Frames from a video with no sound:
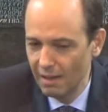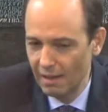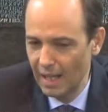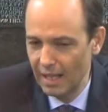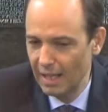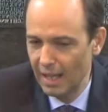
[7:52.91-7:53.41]

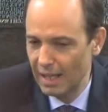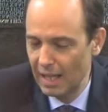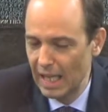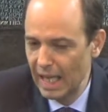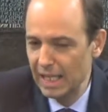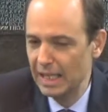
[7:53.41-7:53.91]
that
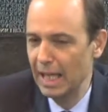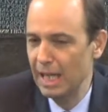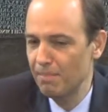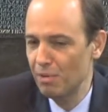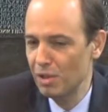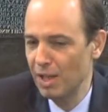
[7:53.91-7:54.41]

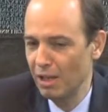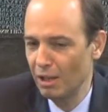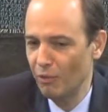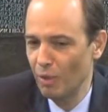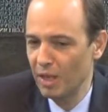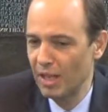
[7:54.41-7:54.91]
98%
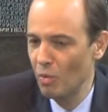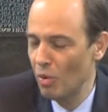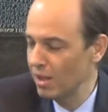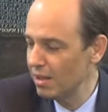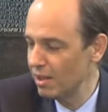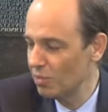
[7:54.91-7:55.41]
of what they
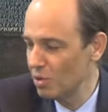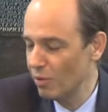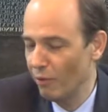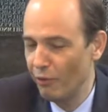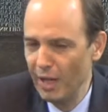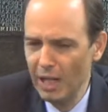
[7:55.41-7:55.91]
wanted was
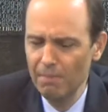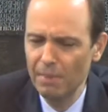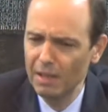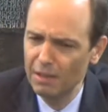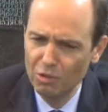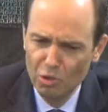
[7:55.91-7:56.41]
fulfilled,
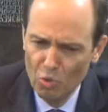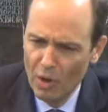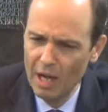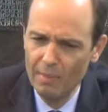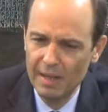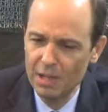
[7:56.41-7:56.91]
but two
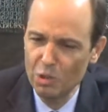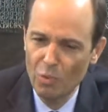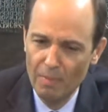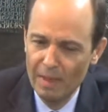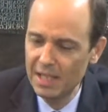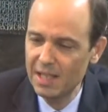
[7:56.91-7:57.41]
elements
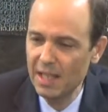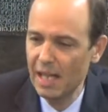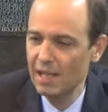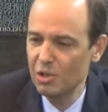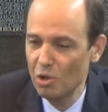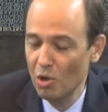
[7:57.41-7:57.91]
were missing,
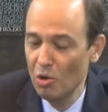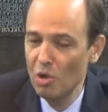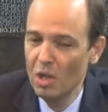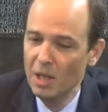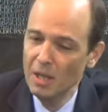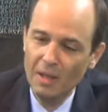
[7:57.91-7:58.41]
and
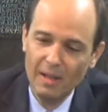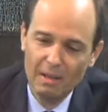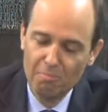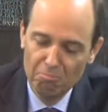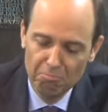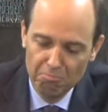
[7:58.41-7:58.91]
so
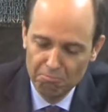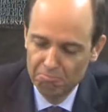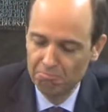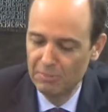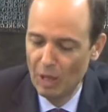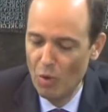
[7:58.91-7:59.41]

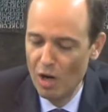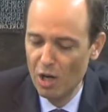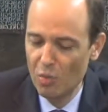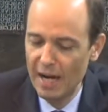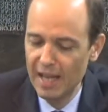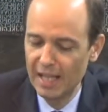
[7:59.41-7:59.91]
they walk
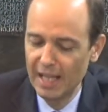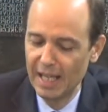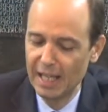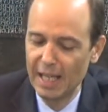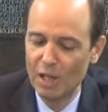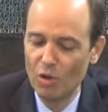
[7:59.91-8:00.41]
away, they